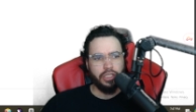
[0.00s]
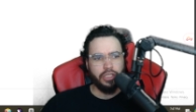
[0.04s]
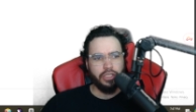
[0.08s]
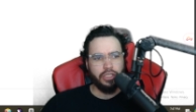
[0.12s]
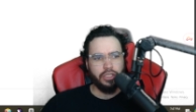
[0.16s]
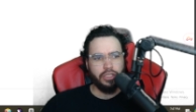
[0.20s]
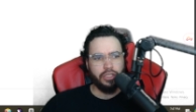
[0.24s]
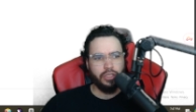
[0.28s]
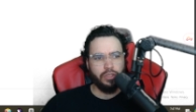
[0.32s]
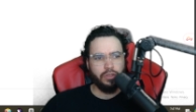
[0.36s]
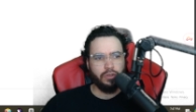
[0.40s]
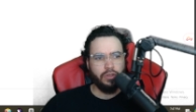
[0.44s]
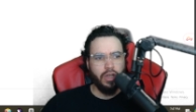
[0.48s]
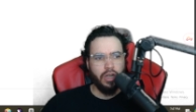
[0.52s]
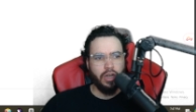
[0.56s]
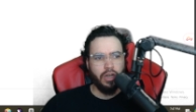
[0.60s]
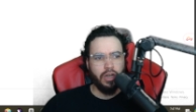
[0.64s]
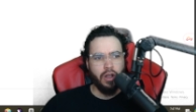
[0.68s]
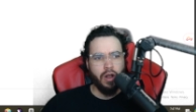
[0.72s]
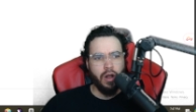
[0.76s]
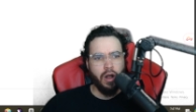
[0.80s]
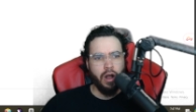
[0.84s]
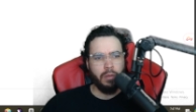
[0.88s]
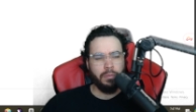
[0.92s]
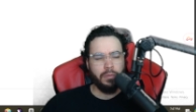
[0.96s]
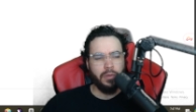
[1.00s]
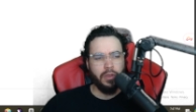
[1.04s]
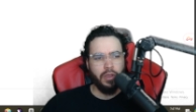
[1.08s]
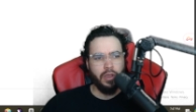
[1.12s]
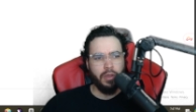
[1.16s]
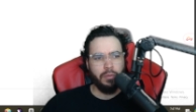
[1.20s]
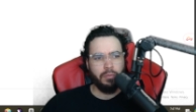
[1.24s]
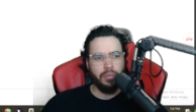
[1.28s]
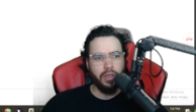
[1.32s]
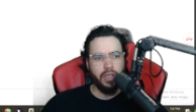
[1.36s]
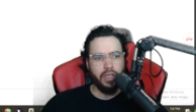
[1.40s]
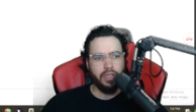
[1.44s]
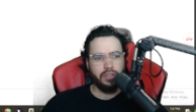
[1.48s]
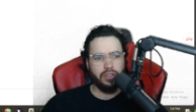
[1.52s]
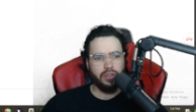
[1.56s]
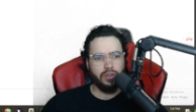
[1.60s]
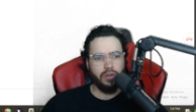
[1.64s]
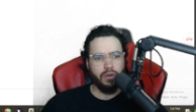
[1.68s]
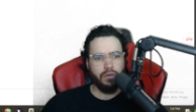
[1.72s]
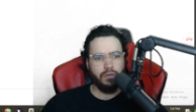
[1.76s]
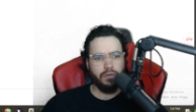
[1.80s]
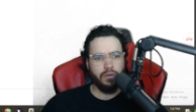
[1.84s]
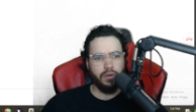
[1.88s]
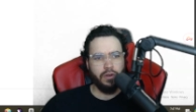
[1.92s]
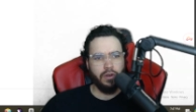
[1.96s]
It's just, you got to copy and paste
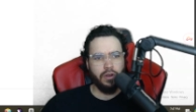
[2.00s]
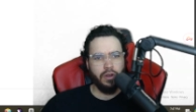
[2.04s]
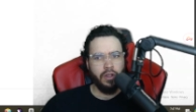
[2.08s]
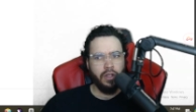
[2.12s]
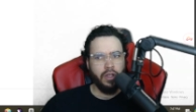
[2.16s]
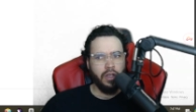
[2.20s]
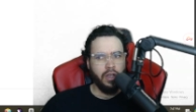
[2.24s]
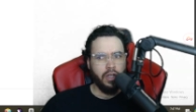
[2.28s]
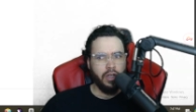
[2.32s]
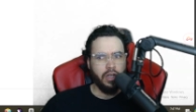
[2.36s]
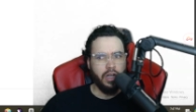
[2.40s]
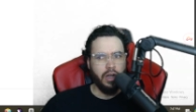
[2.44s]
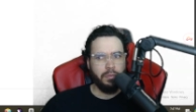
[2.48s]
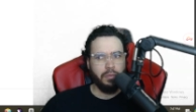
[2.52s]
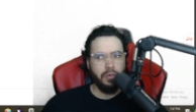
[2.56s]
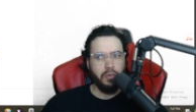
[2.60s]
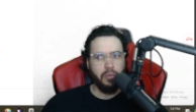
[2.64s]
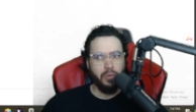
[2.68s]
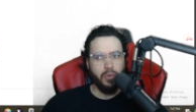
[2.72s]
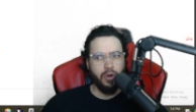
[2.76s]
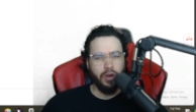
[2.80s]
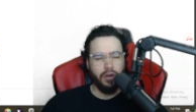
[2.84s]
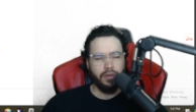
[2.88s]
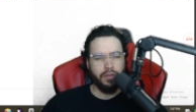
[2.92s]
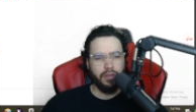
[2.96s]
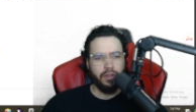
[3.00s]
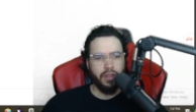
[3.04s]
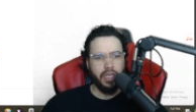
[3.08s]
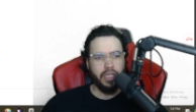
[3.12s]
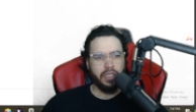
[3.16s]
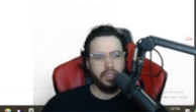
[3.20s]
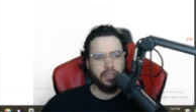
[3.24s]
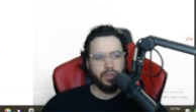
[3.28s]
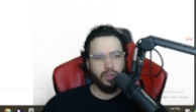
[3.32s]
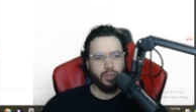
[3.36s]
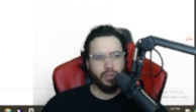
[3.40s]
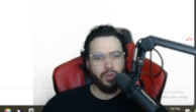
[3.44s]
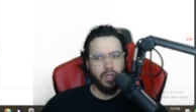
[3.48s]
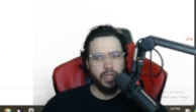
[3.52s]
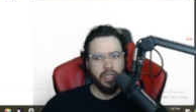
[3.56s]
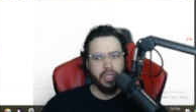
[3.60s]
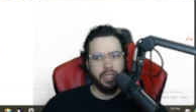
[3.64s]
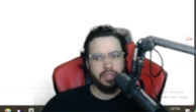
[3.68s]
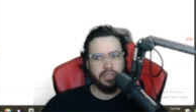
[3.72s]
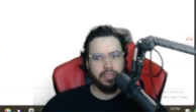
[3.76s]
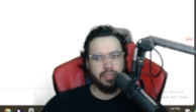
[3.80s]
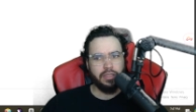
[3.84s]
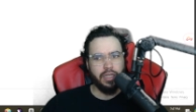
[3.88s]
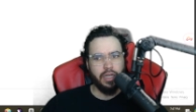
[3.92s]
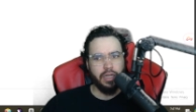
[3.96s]
over a couple more things. So I
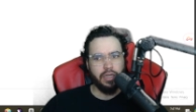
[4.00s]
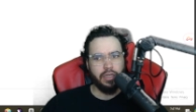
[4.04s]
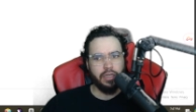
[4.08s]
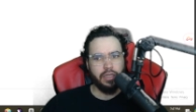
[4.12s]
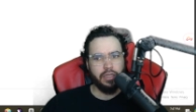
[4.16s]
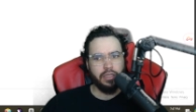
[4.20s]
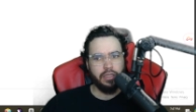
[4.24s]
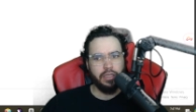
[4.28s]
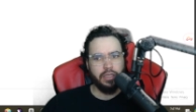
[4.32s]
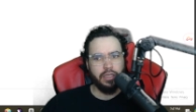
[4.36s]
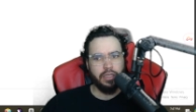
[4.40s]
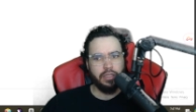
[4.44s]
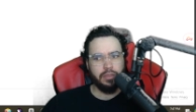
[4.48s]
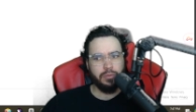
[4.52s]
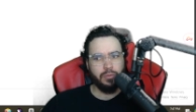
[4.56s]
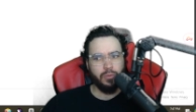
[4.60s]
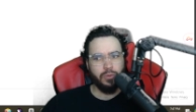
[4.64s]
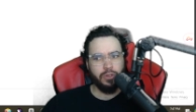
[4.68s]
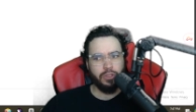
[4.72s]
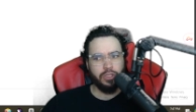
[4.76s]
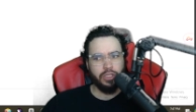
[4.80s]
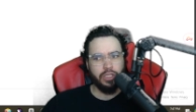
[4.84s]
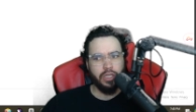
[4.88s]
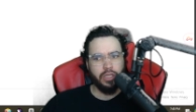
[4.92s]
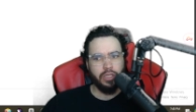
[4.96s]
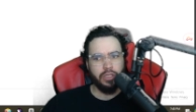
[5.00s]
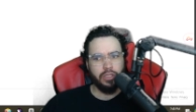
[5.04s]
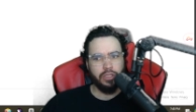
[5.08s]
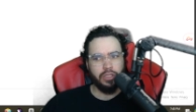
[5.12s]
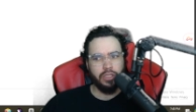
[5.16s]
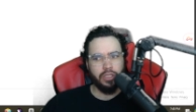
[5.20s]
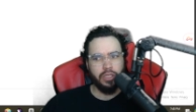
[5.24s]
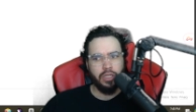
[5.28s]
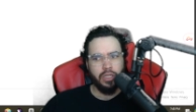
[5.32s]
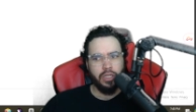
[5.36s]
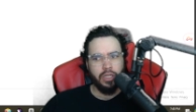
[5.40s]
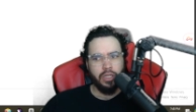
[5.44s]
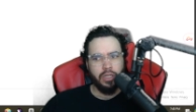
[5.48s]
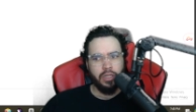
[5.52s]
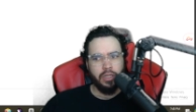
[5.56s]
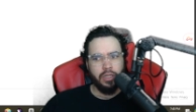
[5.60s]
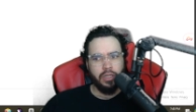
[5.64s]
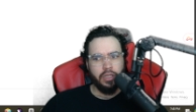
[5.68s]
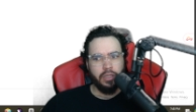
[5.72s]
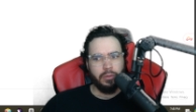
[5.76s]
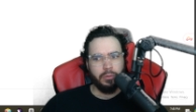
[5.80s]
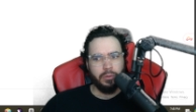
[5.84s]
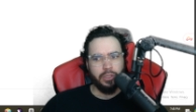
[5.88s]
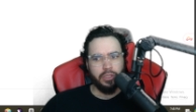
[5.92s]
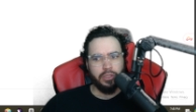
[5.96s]
guess technically it's more challenging.
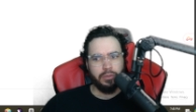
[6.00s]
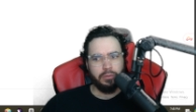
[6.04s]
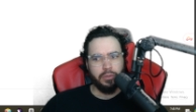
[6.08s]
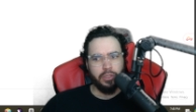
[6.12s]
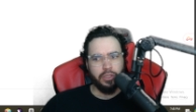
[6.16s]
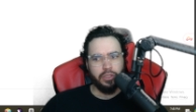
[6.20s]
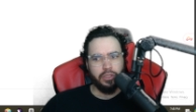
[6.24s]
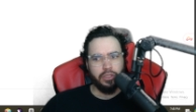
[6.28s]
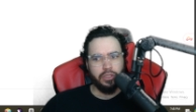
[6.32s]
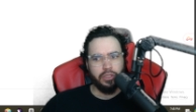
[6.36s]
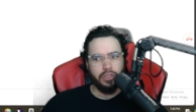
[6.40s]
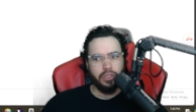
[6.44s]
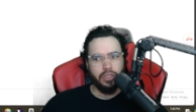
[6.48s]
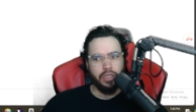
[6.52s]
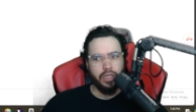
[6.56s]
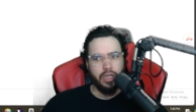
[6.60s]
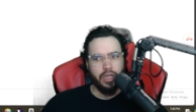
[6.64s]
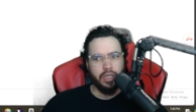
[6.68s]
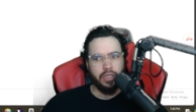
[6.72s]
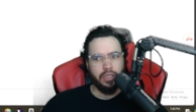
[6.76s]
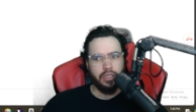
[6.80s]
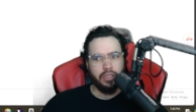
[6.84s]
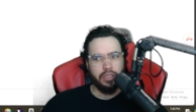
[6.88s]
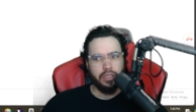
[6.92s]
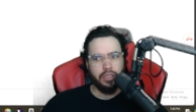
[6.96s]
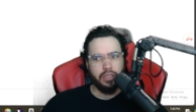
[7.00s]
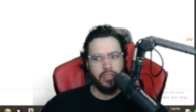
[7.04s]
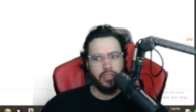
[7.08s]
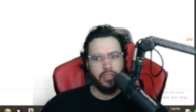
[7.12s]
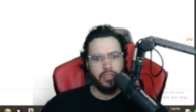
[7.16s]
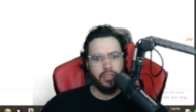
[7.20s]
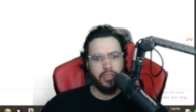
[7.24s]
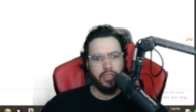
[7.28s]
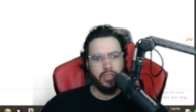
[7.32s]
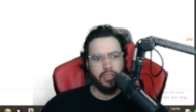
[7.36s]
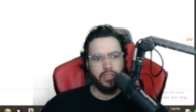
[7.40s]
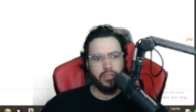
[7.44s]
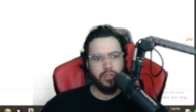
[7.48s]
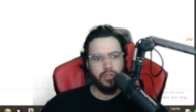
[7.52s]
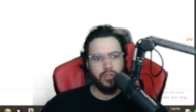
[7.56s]
Let me just make sure. Yeah, I can delete this.